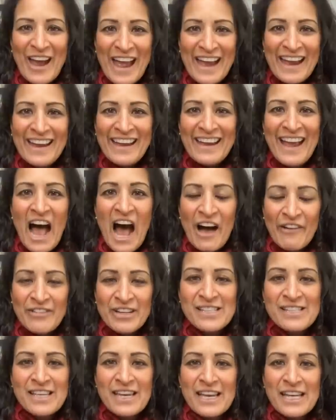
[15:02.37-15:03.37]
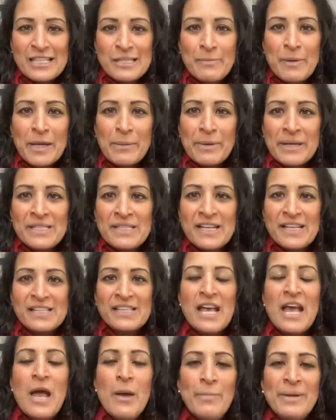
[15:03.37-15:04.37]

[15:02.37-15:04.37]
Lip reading: Okay. Obviously it's big business,